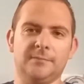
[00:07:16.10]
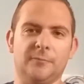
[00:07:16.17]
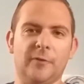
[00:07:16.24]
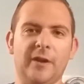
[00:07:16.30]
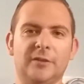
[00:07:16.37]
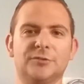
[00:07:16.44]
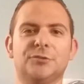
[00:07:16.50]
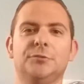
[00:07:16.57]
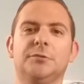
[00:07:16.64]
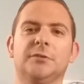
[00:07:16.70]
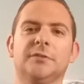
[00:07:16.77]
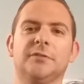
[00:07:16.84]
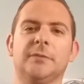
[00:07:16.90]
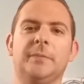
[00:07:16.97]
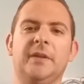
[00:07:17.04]
rail
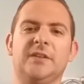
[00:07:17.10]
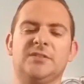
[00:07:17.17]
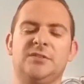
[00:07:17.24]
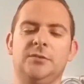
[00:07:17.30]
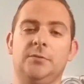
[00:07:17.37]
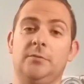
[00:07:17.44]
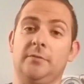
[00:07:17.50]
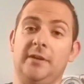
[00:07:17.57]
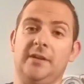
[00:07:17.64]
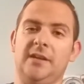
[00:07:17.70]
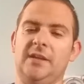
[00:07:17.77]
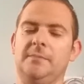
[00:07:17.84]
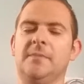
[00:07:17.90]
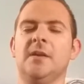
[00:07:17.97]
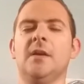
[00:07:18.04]
shooter for PS2, great
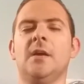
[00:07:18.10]
game.